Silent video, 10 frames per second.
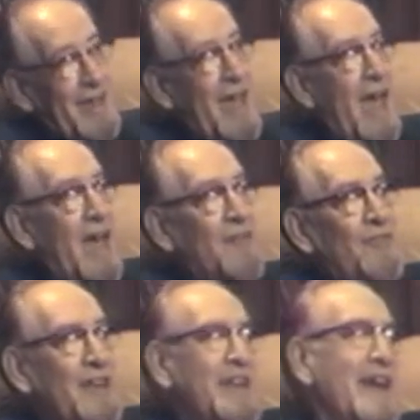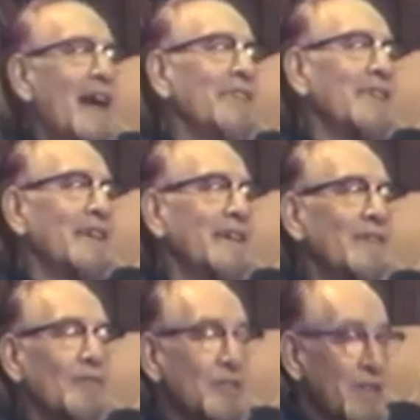and feeding out the
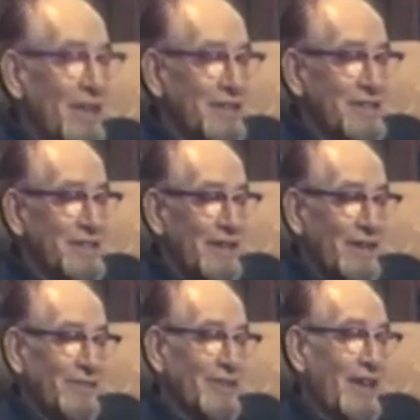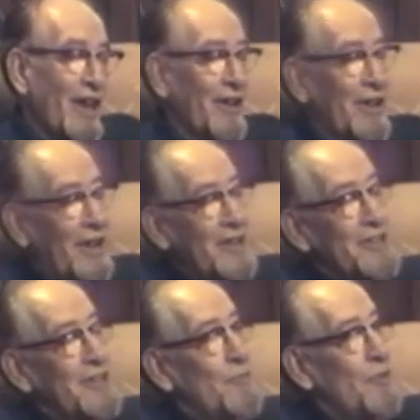results of the
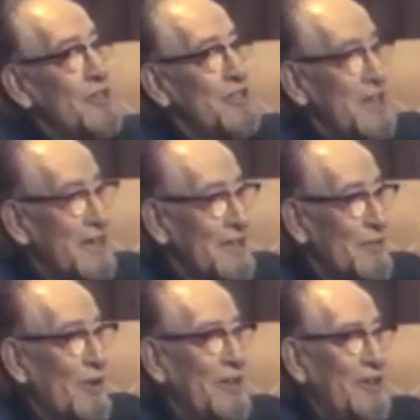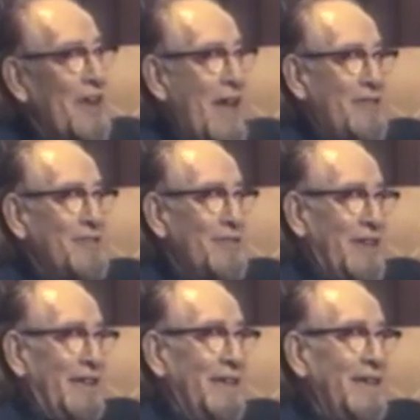calculation that preceded the one you're now
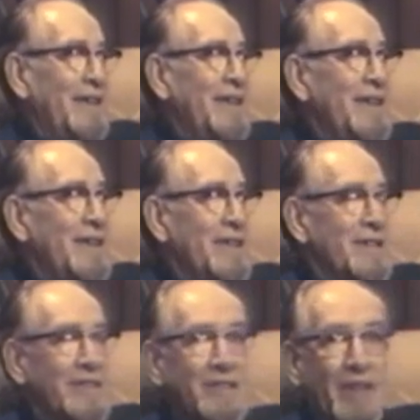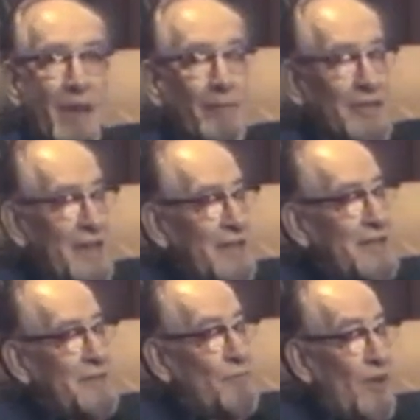doing. This is
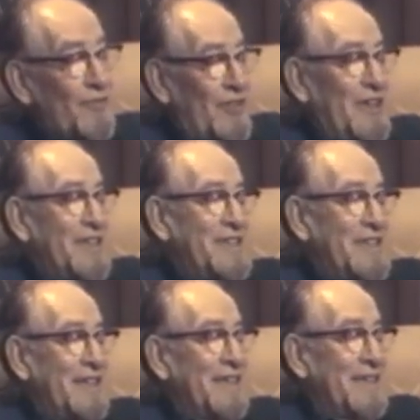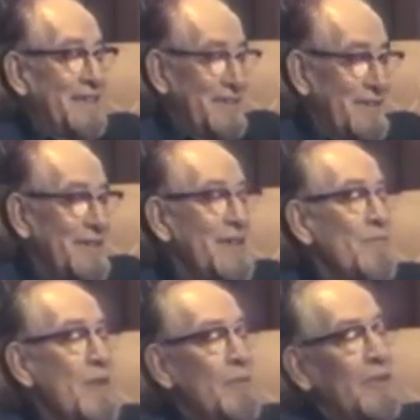simultaneous buffering, as
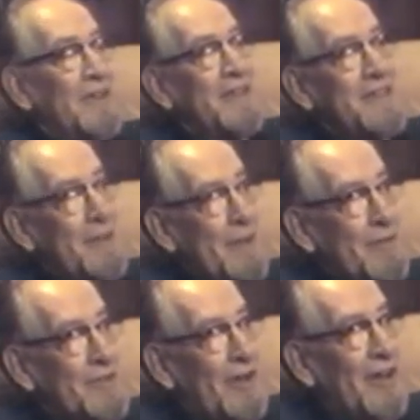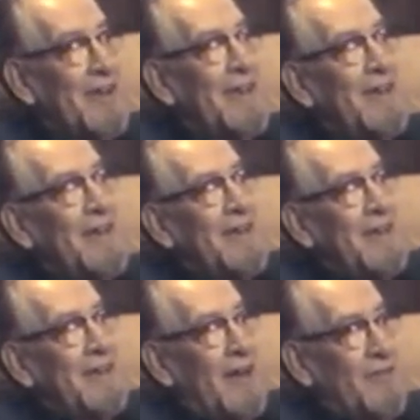people sometimes call it,
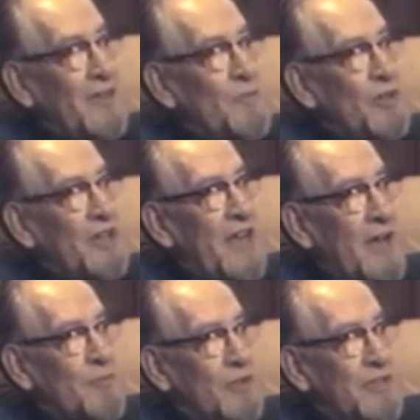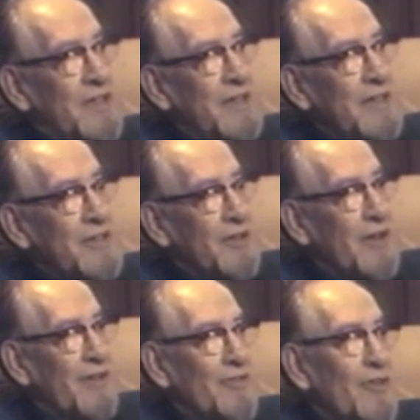of input and output. So you
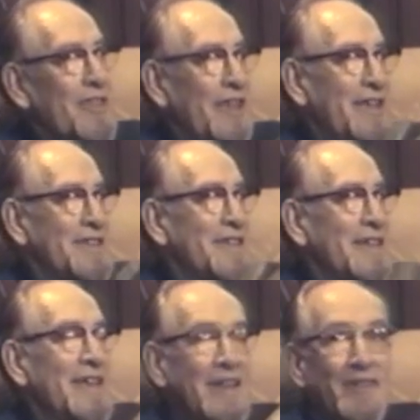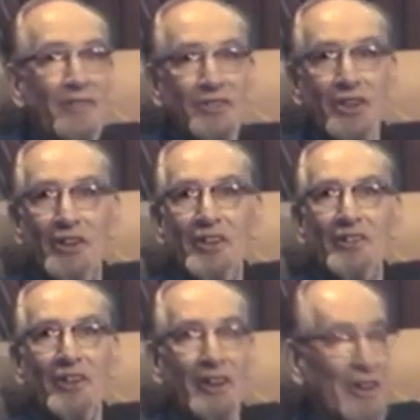have 3 things for certain
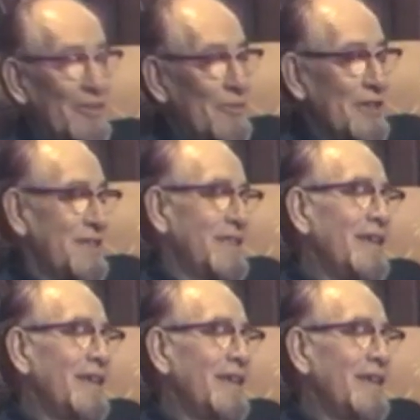going on at once.